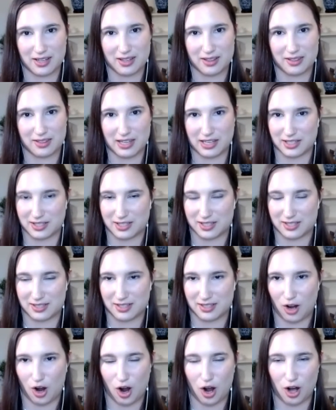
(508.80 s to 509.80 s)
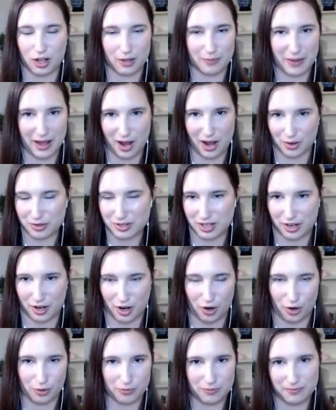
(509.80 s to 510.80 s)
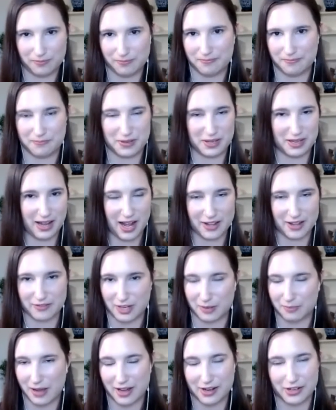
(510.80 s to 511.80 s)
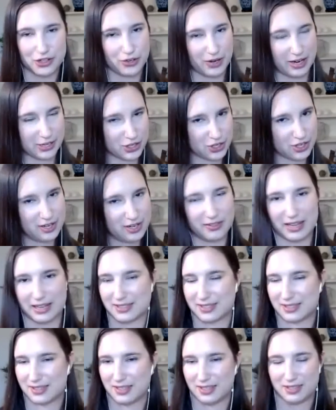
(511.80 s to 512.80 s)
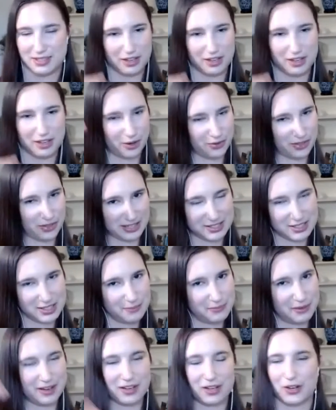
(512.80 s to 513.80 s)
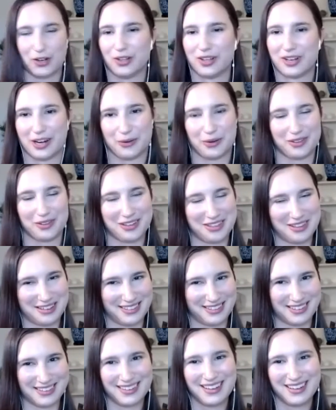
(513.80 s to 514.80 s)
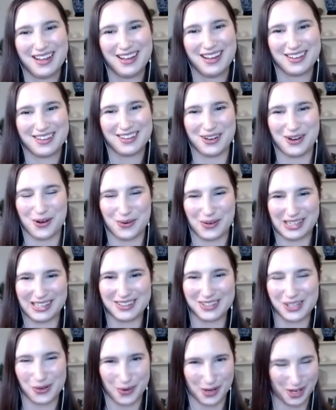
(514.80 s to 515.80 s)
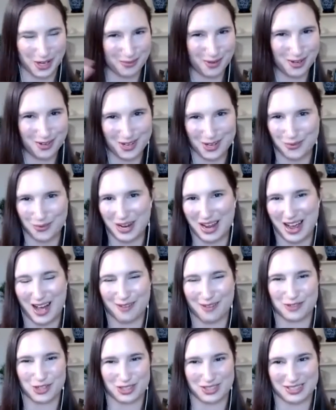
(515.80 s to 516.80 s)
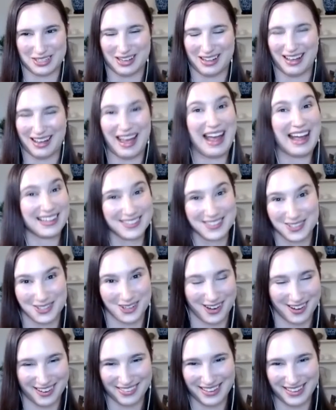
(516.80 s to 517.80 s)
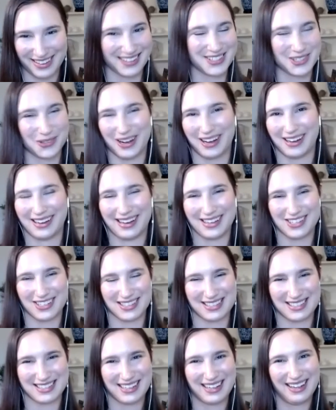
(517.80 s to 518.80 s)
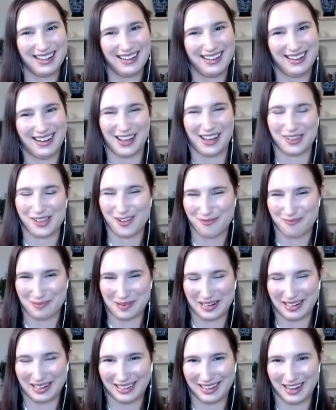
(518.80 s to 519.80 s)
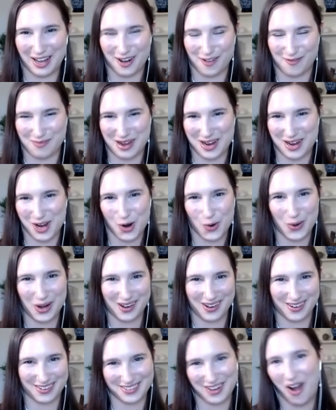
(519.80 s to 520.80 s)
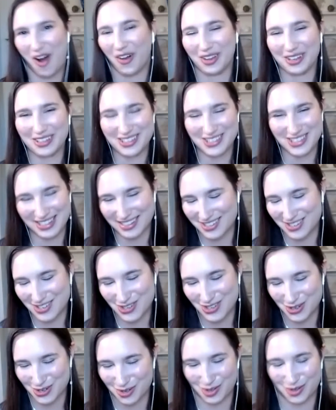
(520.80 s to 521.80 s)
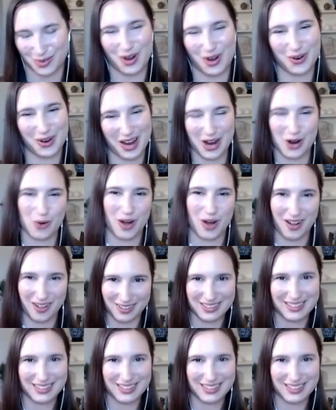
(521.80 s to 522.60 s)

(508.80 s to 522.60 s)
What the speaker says: it's all about, you know, PIV penetration, and that's the, you know, that's the pinnacle. And I really think that, you know, in the queer community, we have just a head start on that. So I love bringing kind of my queer knowledge into, okay, well,